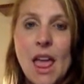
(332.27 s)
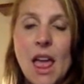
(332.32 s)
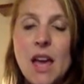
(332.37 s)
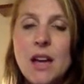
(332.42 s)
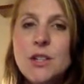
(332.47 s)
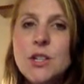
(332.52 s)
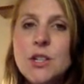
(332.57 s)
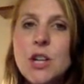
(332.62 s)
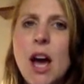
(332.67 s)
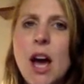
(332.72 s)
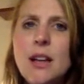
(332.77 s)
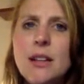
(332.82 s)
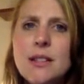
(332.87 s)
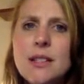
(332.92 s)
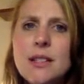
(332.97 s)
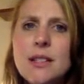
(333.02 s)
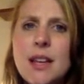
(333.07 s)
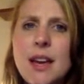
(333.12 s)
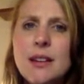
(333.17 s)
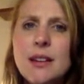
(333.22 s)
A child
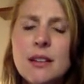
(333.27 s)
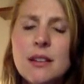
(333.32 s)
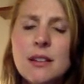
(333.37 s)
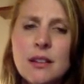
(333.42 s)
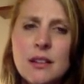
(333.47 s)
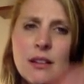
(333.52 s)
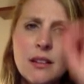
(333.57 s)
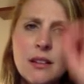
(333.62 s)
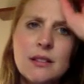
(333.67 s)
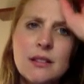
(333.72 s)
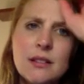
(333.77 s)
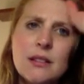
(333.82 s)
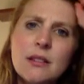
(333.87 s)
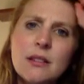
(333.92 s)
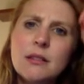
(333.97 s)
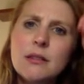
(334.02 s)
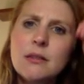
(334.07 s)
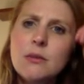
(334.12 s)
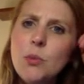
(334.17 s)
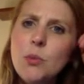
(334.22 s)
said,
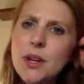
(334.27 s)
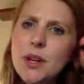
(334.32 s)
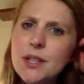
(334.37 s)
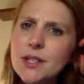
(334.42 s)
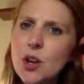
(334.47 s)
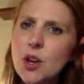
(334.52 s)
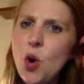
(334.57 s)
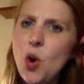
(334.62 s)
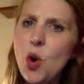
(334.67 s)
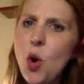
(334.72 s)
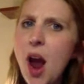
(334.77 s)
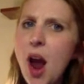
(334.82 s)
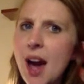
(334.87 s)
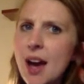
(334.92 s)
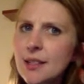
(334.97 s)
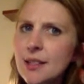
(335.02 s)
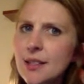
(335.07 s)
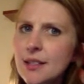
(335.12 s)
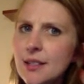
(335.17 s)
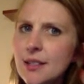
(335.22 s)
"What is the
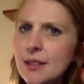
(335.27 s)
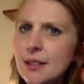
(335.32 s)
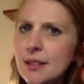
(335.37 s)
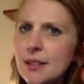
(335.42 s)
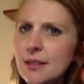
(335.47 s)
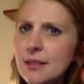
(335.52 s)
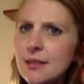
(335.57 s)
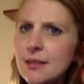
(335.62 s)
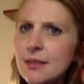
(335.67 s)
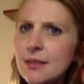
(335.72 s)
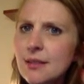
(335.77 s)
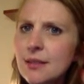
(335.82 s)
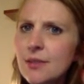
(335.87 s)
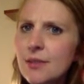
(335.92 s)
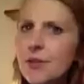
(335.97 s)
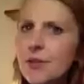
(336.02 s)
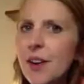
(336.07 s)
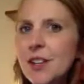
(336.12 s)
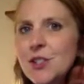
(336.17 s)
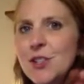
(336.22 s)
grass?"
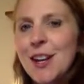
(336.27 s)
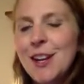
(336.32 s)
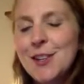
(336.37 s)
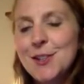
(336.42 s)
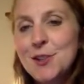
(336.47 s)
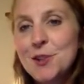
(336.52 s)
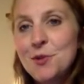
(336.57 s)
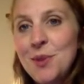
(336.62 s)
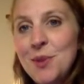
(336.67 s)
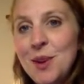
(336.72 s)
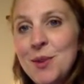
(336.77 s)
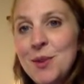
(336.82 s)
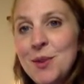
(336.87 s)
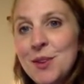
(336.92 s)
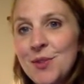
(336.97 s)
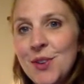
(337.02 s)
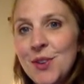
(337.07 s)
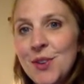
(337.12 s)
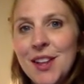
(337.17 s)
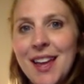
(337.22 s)
fetching it to me with
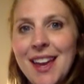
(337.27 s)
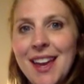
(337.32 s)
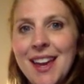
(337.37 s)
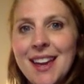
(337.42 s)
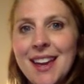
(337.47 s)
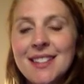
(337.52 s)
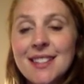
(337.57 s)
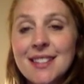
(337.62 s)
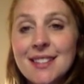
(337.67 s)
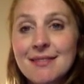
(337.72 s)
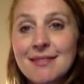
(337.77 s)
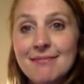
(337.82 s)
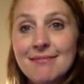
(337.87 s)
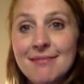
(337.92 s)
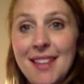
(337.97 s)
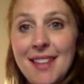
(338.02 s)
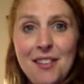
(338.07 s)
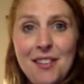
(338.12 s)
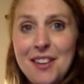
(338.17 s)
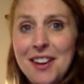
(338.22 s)
full hands.
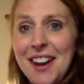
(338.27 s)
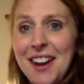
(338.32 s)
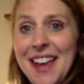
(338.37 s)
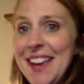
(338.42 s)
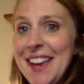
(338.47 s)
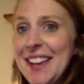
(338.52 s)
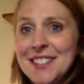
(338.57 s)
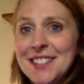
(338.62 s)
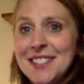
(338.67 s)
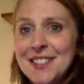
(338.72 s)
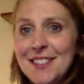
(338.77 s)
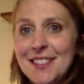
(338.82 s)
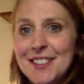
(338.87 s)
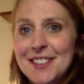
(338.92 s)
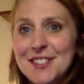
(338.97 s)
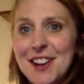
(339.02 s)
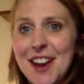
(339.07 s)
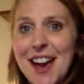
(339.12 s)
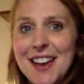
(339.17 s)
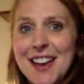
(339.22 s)
How could I answer the
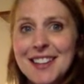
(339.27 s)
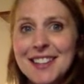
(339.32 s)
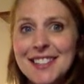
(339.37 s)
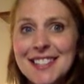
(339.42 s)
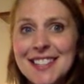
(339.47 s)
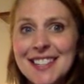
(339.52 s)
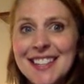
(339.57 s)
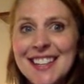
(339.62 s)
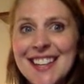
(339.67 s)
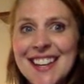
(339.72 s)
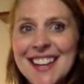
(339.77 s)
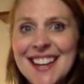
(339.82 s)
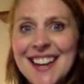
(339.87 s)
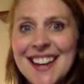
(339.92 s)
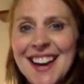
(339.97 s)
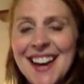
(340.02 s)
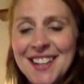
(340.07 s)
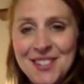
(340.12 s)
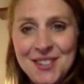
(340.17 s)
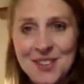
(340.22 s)
child?
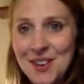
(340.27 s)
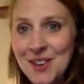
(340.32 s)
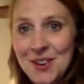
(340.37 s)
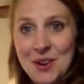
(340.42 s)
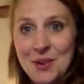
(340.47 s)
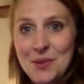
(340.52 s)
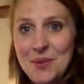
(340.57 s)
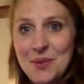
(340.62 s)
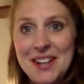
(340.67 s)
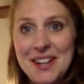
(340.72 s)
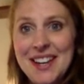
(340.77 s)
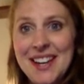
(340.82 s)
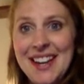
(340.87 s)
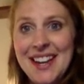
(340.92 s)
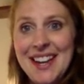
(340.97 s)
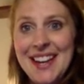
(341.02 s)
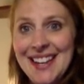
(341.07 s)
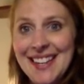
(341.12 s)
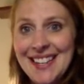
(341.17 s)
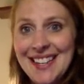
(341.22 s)
I do not know what it
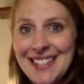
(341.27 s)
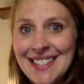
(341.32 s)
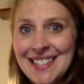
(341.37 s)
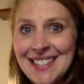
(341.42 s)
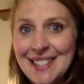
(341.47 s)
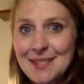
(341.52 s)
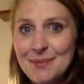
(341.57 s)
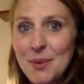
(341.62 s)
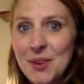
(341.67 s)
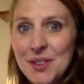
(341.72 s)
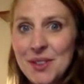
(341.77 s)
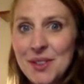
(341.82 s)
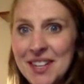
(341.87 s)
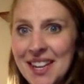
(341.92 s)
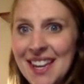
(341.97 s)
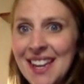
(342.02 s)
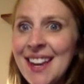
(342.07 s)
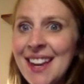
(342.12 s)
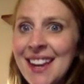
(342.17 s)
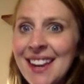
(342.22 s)
is, more than
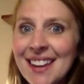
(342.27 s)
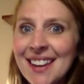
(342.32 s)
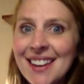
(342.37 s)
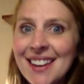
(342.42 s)
he.